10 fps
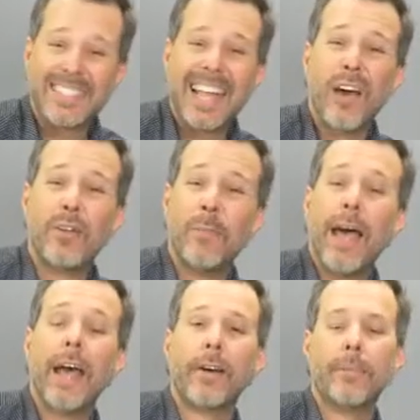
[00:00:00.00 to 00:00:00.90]
sound
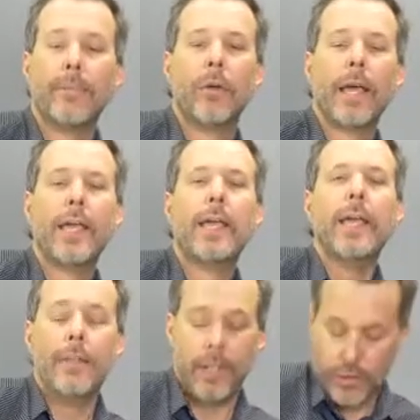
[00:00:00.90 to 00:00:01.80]
better, okay?
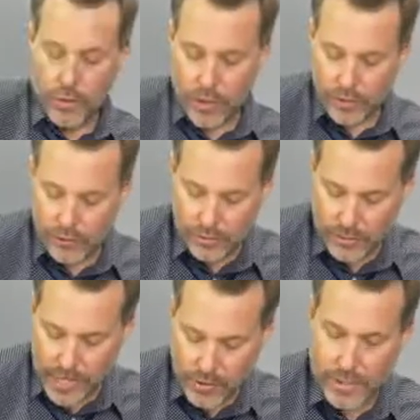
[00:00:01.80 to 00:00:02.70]
Now you notice
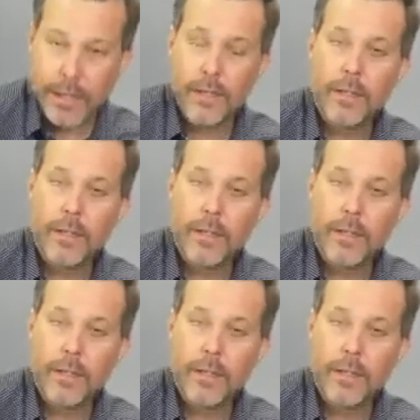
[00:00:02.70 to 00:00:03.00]
just now I did